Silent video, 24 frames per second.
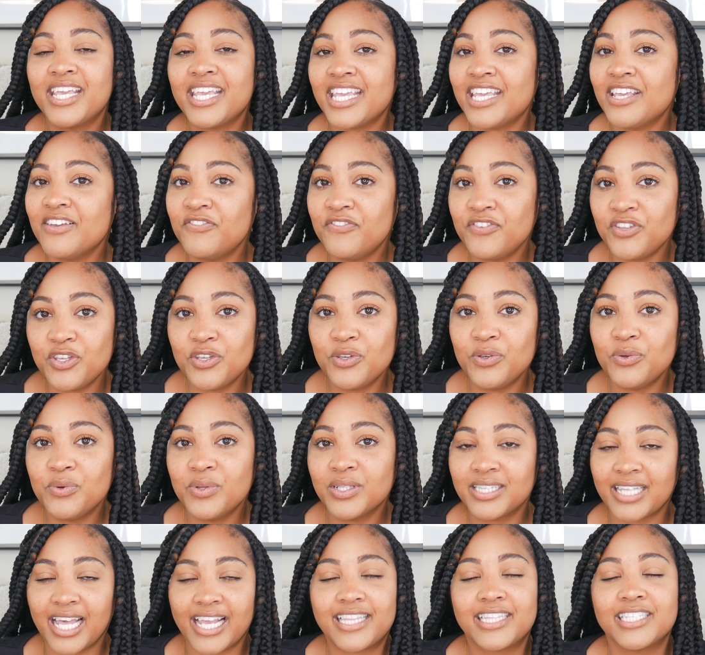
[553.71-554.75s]
If you
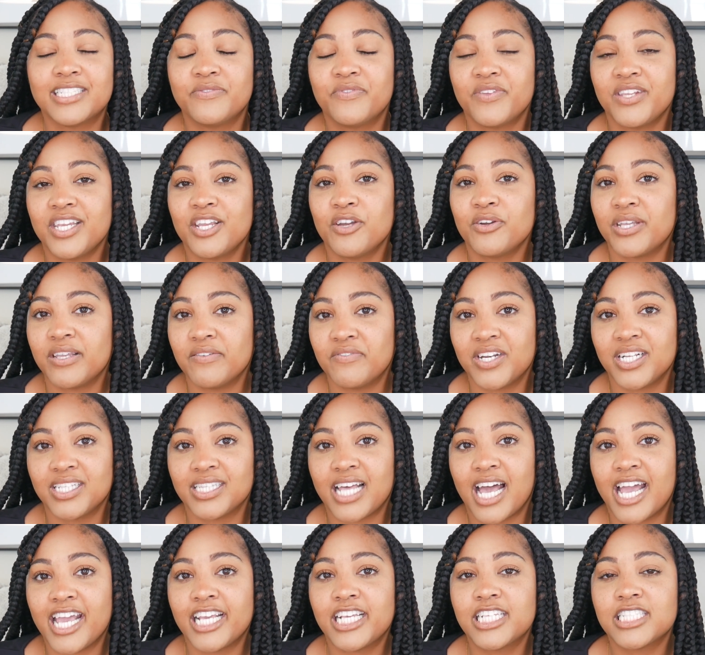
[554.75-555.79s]
like this video, give it a
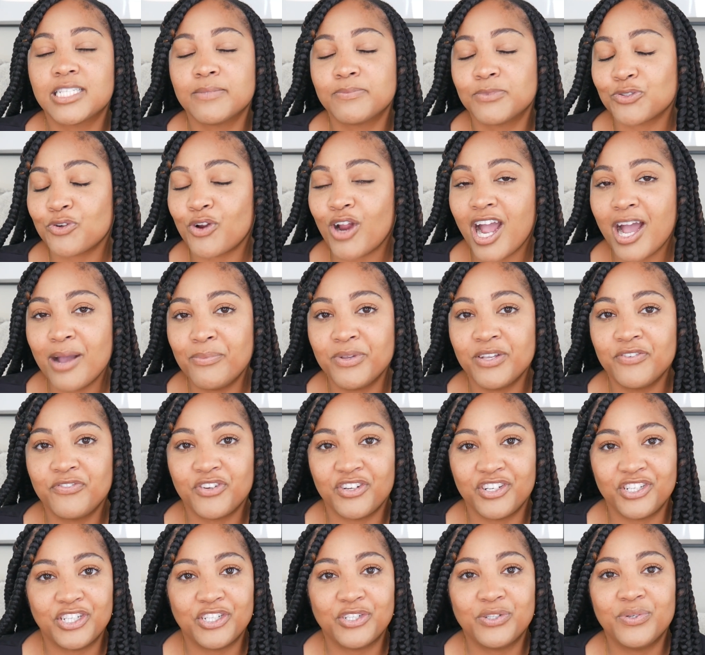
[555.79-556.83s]
like. Subscribe if
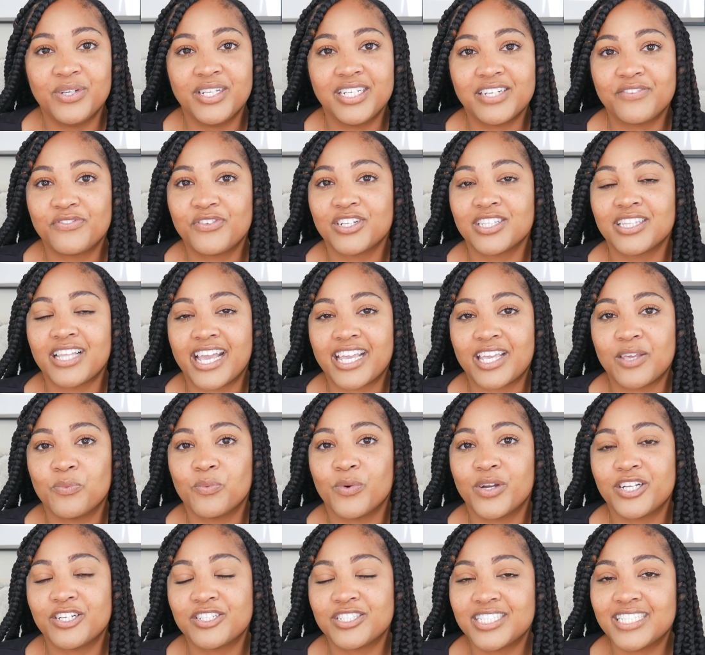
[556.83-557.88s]
you're new and if you're liking
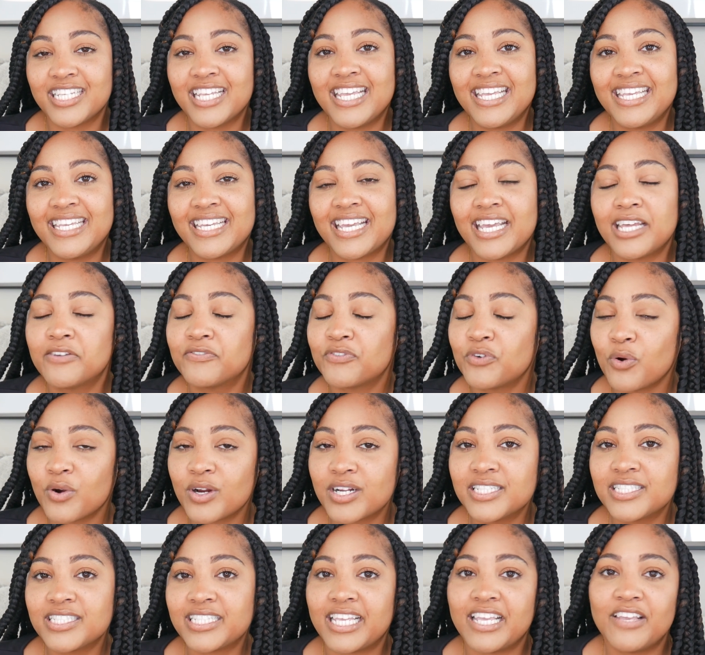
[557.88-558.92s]
what you're seeing. And of
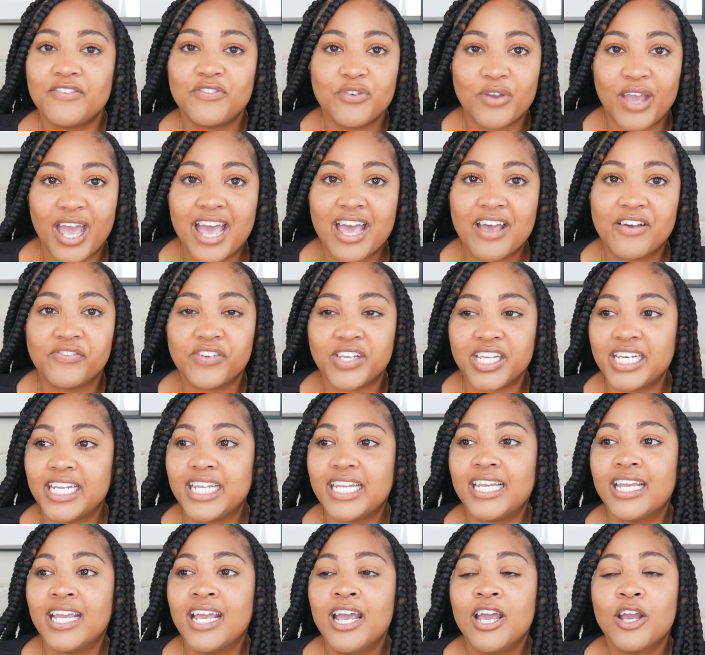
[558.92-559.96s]
course, if you have
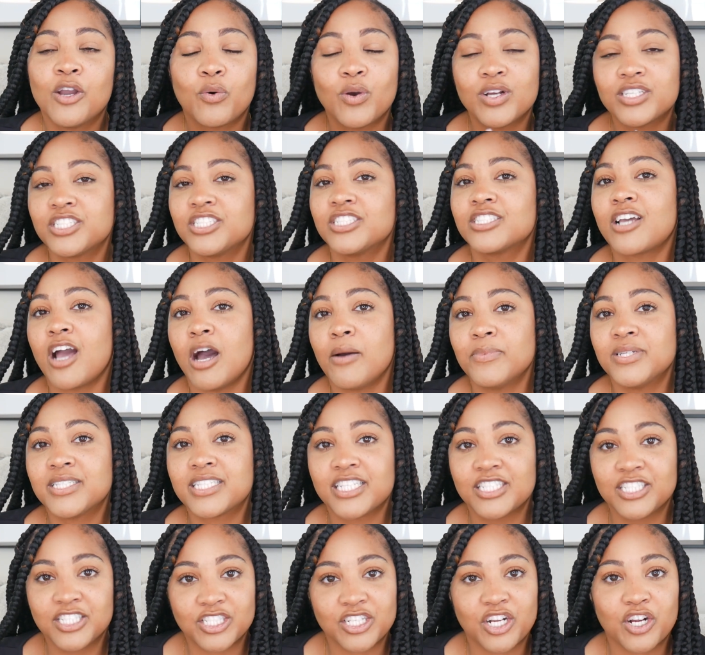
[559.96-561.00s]
any questions, comments,
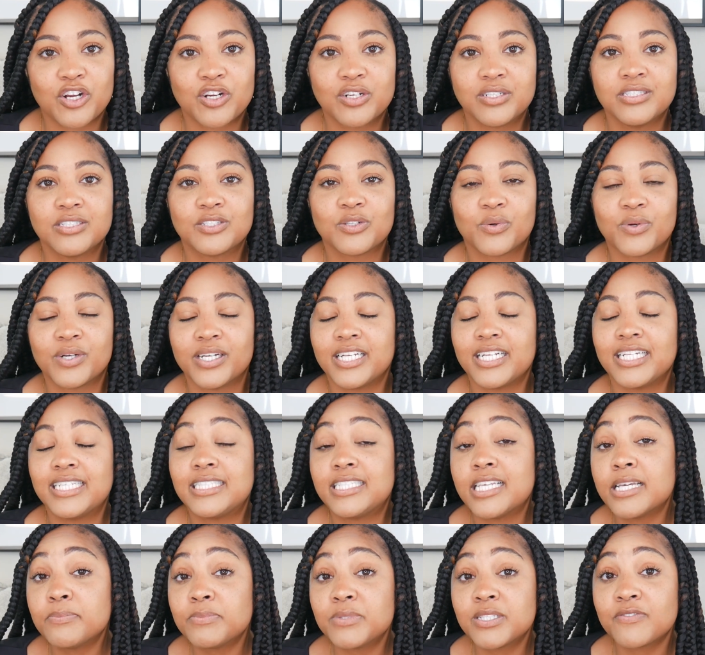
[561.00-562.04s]
concerns, or any
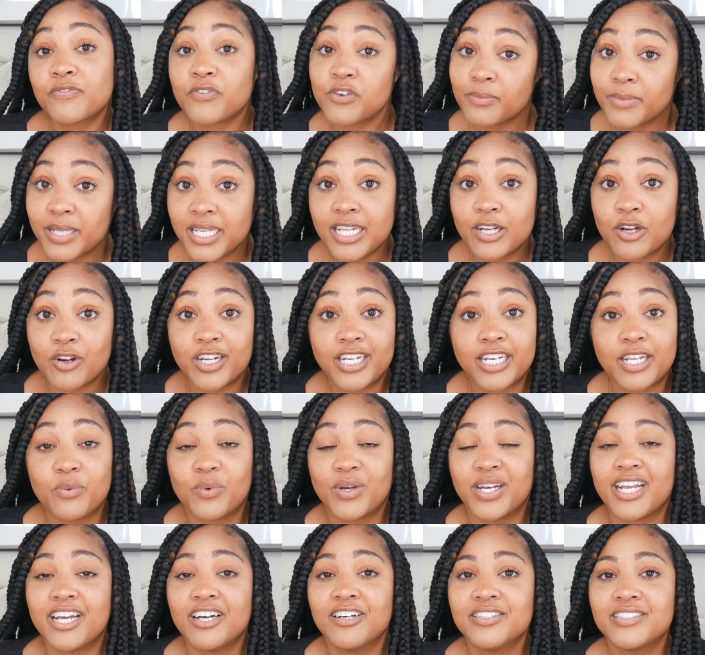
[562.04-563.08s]
tips for me or
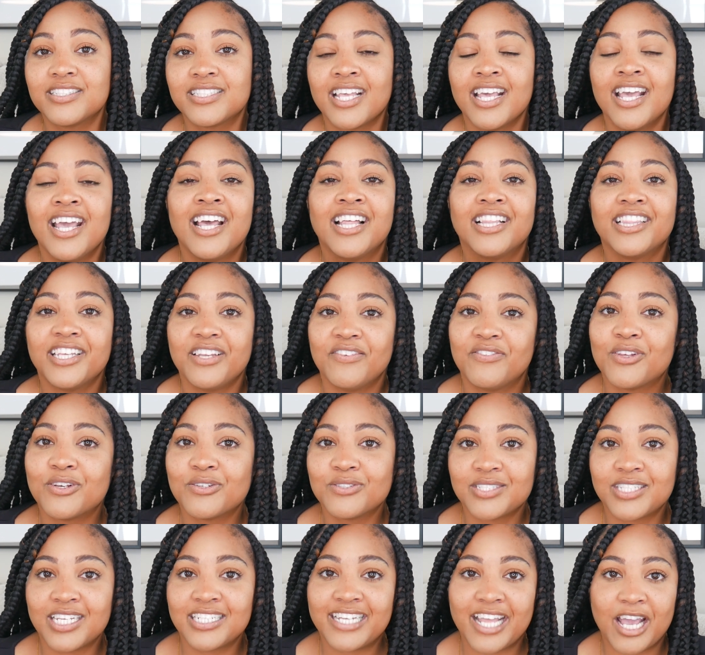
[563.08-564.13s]
anyone else, leave
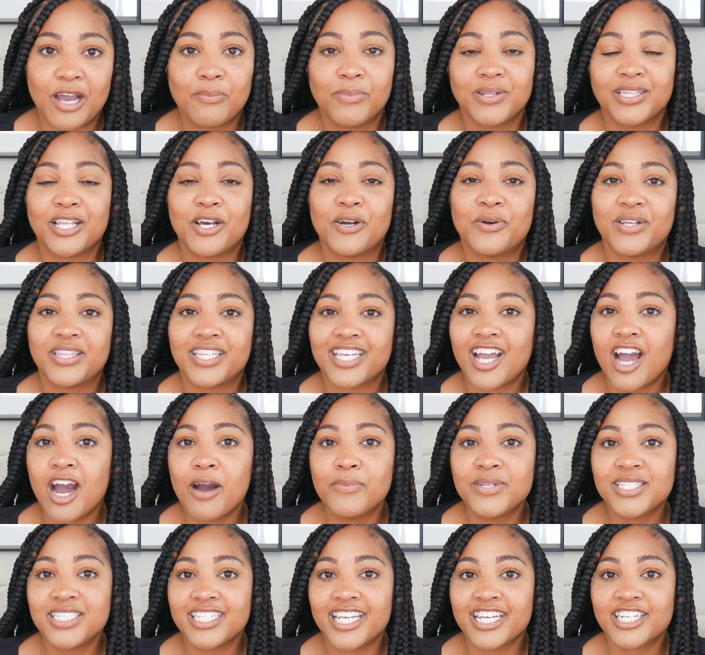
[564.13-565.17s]
those down below in the
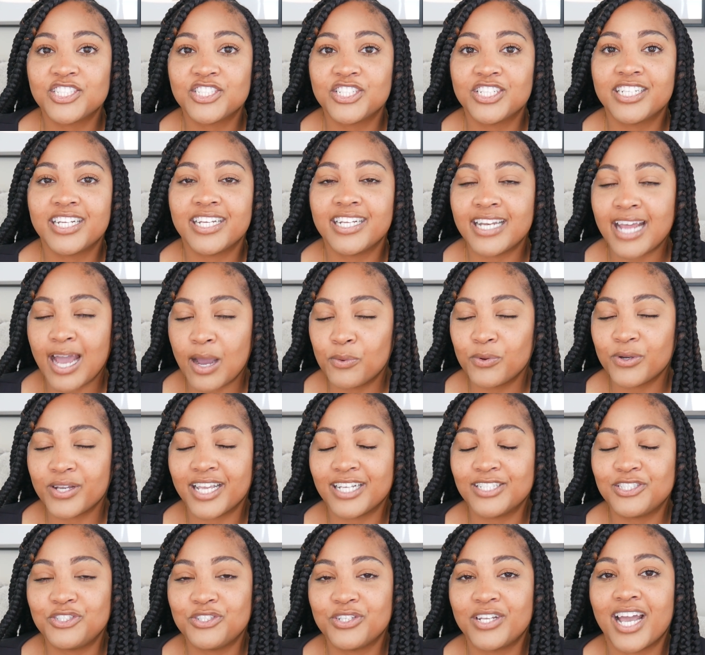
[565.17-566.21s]
comment section and I will
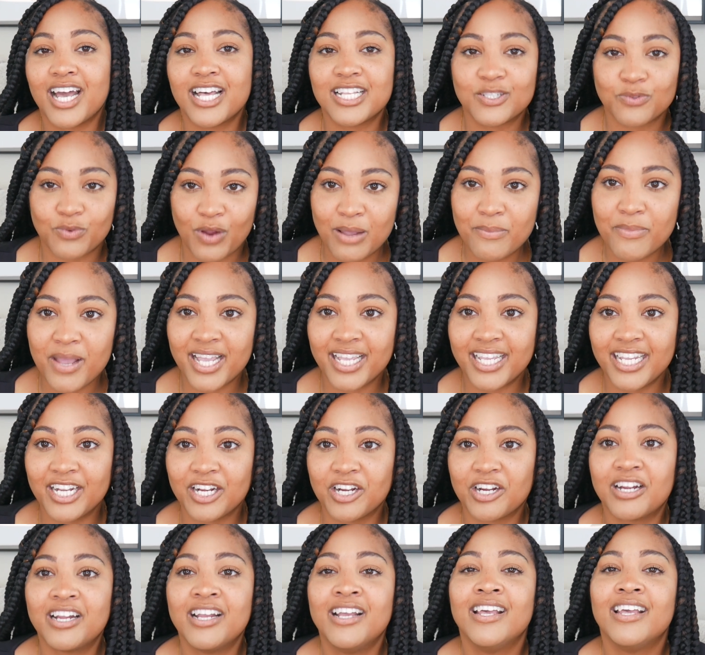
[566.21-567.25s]
catch you guys right back
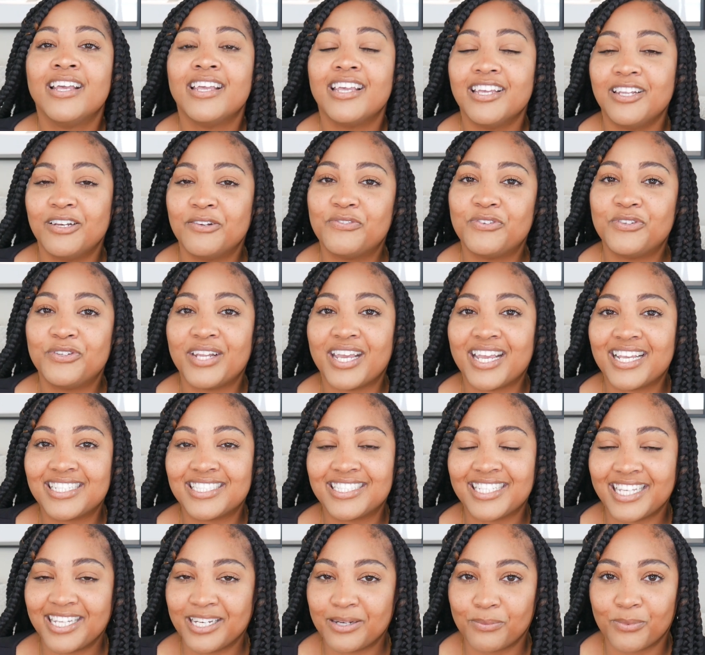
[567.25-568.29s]
here in a few
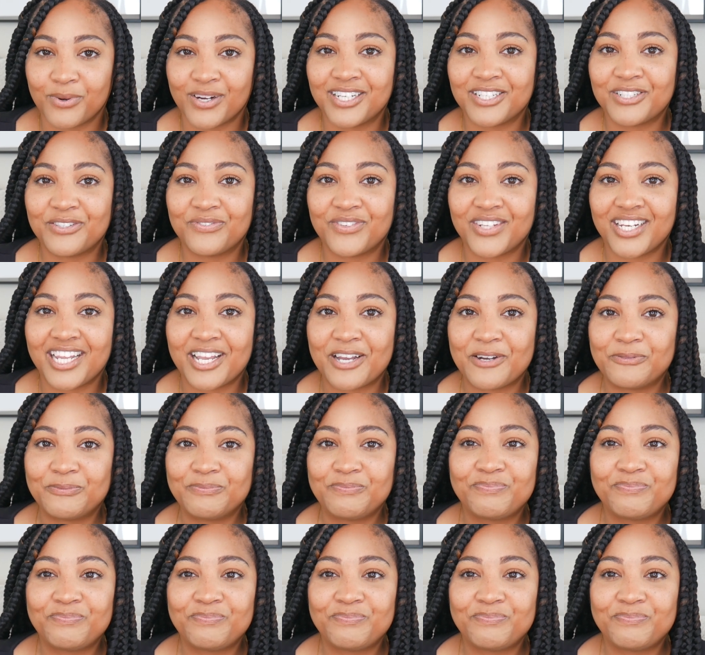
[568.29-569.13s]
days in a brand new video.